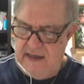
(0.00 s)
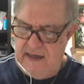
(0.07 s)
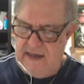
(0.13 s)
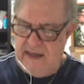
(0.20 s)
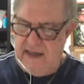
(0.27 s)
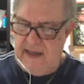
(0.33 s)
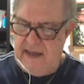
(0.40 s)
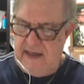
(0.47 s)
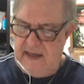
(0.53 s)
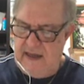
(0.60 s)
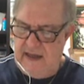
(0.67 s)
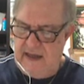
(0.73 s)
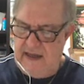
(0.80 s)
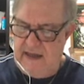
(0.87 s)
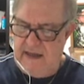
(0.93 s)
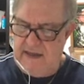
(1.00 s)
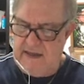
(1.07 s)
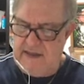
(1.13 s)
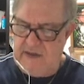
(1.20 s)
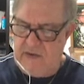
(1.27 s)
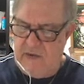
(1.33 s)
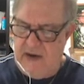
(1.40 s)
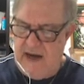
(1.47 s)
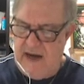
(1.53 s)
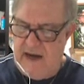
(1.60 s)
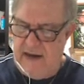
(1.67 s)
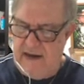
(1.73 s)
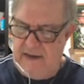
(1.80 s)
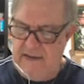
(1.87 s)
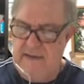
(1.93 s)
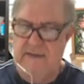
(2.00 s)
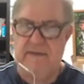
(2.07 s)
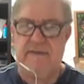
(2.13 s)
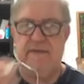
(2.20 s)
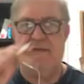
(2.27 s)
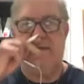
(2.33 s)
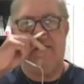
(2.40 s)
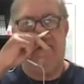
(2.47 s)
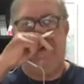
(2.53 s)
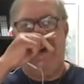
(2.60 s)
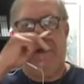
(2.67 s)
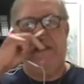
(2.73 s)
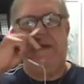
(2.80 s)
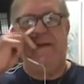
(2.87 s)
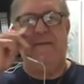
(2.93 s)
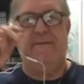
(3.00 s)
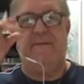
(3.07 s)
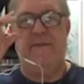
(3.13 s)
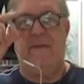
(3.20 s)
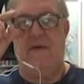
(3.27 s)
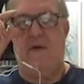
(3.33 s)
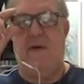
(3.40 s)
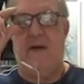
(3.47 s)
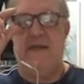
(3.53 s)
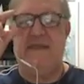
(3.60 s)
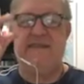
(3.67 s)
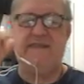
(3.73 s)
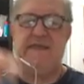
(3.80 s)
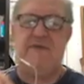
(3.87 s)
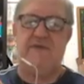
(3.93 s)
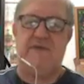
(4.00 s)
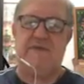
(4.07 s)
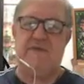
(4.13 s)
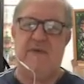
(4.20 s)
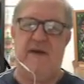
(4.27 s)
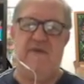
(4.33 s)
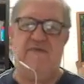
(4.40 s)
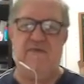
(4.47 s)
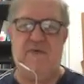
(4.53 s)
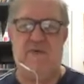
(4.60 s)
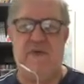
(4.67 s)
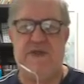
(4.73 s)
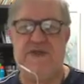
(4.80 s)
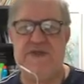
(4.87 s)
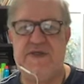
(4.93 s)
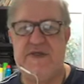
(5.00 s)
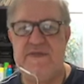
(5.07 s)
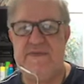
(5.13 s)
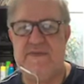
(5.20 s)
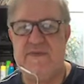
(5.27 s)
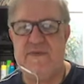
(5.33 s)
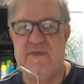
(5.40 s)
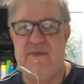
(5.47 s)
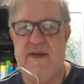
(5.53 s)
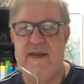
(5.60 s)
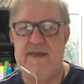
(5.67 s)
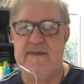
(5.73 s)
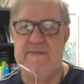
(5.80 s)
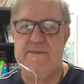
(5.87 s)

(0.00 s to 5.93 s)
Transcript: E square, right? Or E0 square if you wish, right?